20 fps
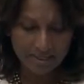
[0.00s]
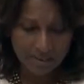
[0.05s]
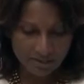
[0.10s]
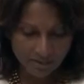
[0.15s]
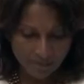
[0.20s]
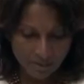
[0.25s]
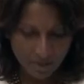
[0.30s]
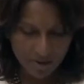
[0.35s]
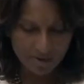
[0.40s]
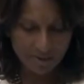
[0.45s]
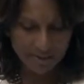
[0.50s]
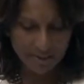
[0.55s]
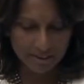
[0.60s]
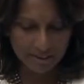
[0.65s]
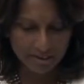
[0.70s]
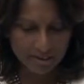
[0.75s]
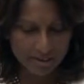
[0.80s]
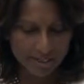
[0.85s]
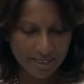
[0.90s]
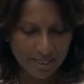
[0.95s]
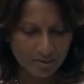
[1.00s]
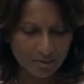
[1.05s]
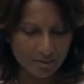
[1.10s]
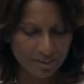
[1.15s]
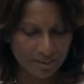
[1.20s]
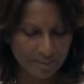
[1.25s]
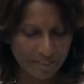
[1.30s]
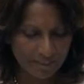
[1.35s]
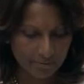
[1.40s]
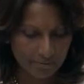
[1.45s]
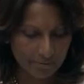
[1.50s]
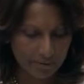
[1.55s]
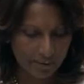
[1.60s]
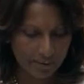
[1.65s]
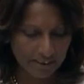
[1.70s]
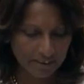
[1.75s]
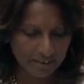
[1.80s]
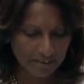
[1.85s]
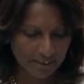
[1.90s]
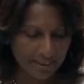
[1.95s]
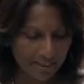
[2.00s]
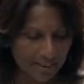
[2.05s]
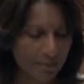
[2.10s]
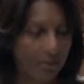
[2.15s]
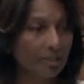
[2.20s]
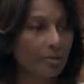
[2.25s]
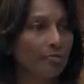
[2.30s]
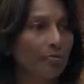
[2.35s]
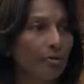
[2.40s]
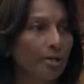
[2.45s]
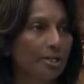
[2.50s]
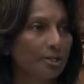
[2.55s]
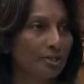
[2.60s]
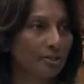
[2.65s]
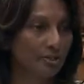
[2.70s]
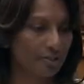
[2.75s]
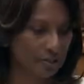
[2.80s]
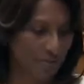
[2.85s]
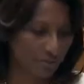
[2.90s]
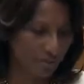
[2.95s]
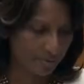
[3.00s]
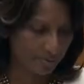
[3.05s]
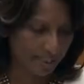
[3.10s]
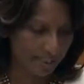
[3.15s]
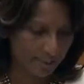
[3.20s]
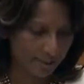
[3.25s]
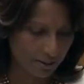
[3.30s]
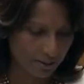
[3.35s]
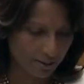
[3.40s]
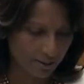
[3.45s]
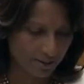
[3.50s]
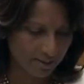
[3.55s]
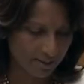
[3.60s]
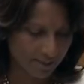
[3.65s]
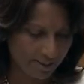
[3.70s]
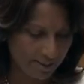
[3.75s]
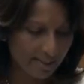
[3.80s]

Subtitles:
to mark the International Day for the Elimination of Racial Discrimination.